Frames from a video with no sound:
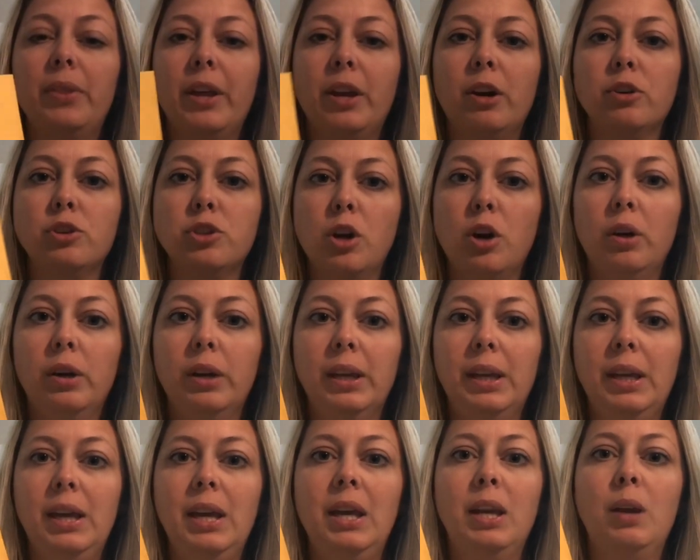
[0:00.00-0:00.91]
of people that are
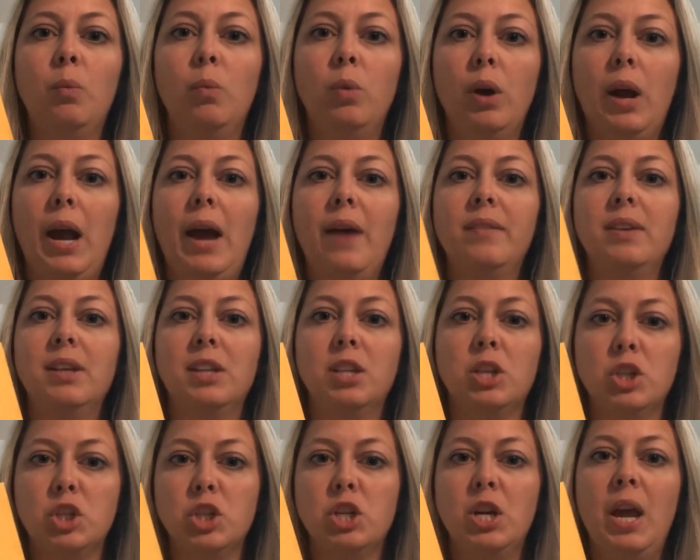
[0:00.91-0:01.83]
turning in, and we're
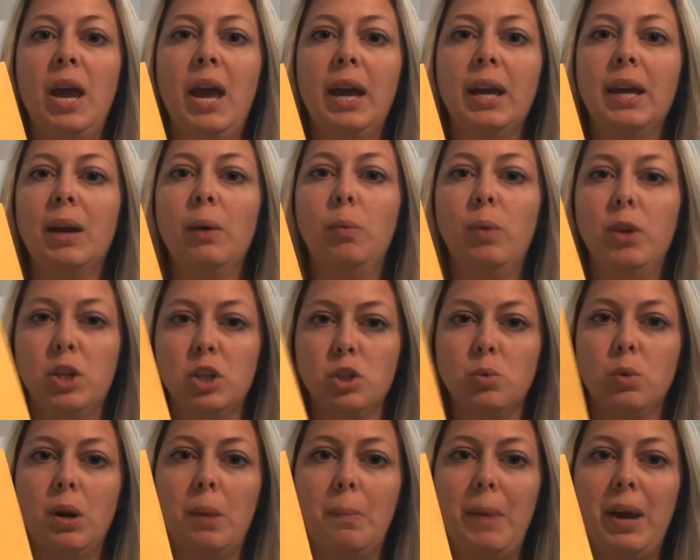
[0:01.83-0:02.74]
having to check,
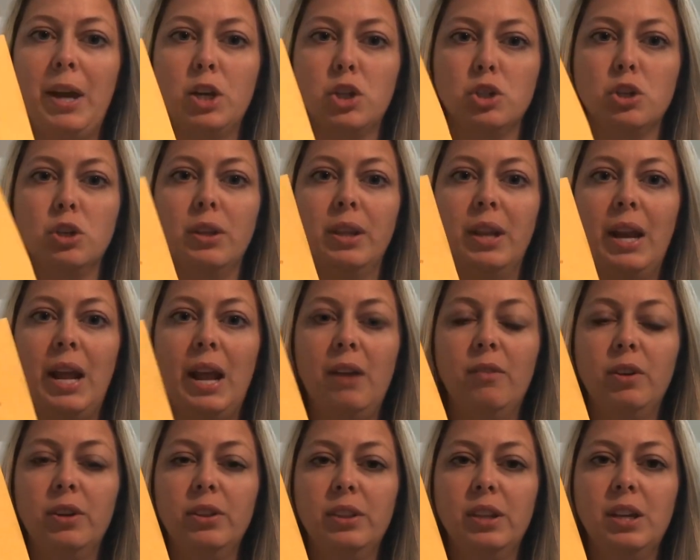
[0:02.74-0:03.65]
and we just want to make
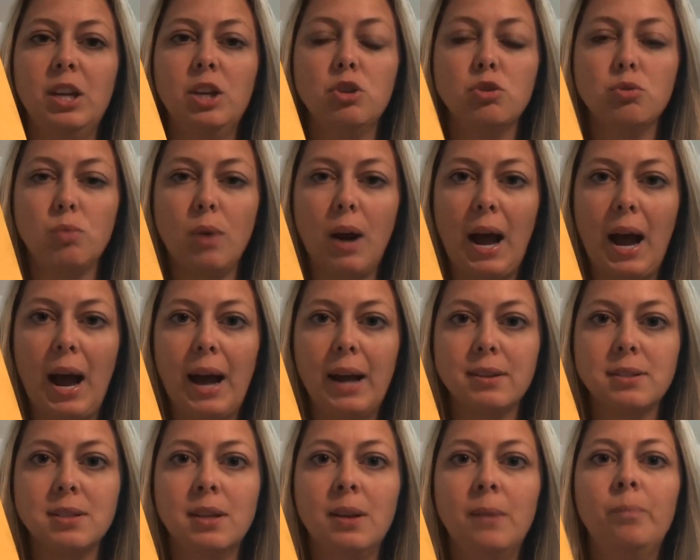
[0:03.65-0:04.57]
sure that everything is
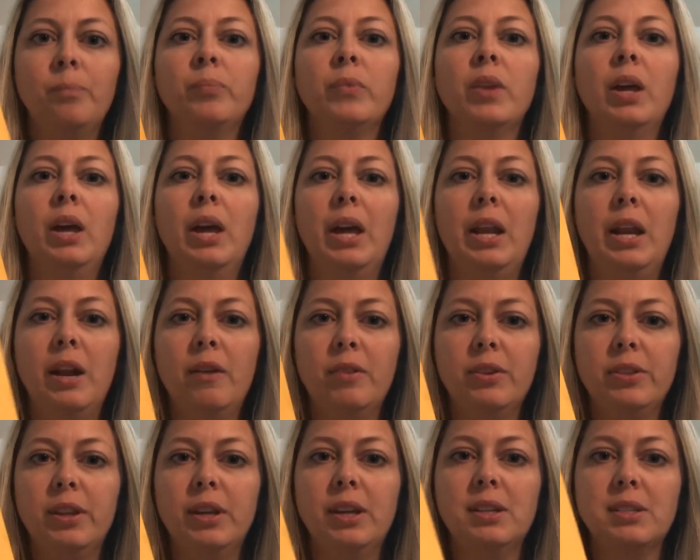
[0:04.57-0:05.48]
right
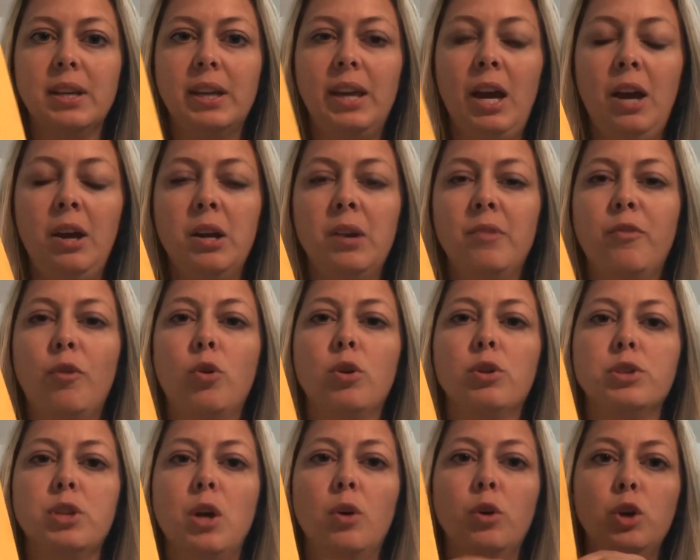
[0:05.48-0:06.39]
and everything is
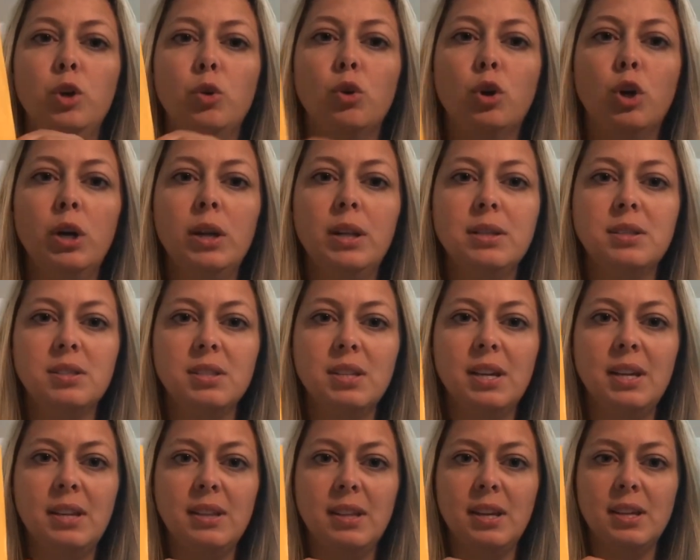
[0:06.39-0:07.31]
accounted for. So you
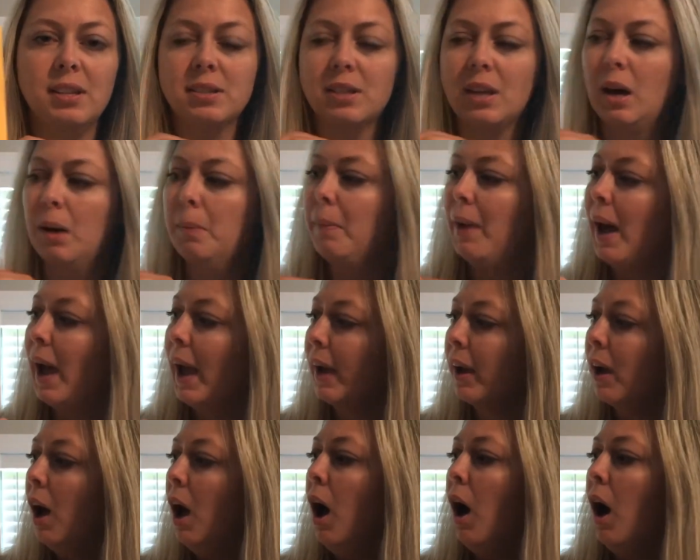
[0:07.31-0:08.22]
could see this
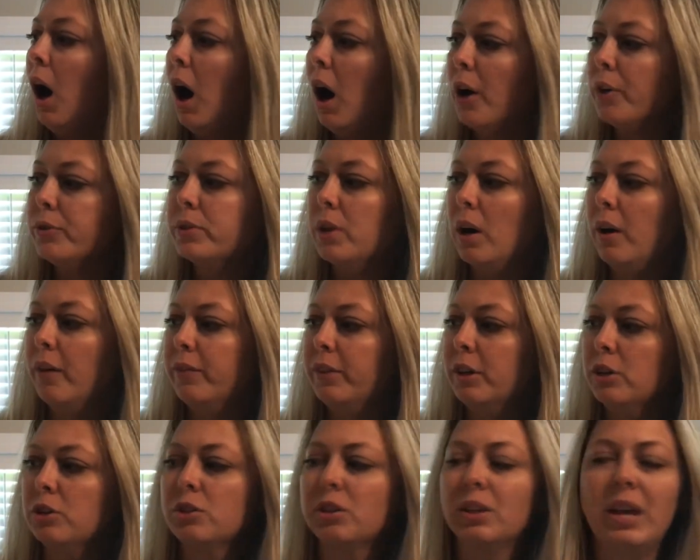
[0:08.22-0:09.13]
come back.
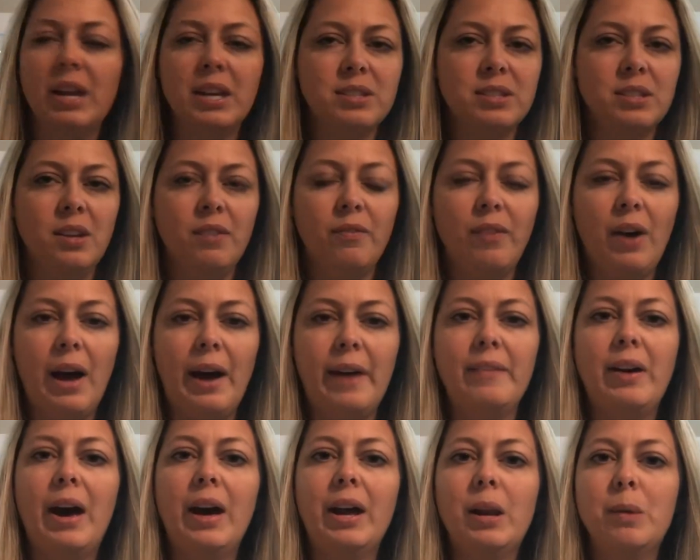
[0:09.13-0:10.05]
Also, if there's less
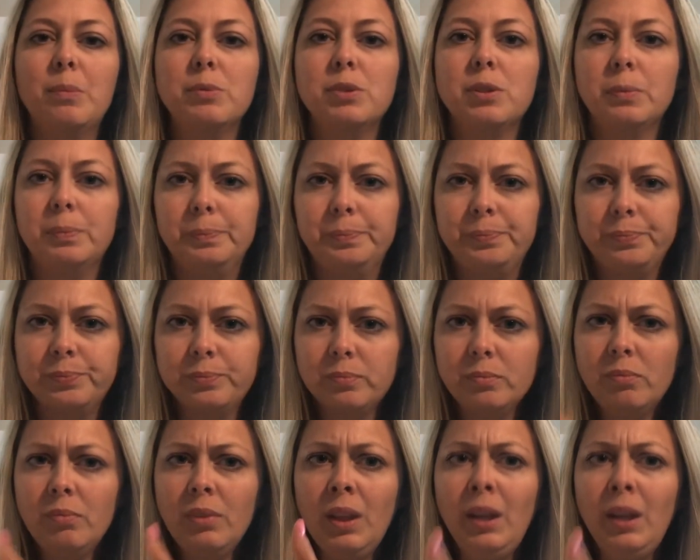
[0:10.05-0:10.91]
than 5 items,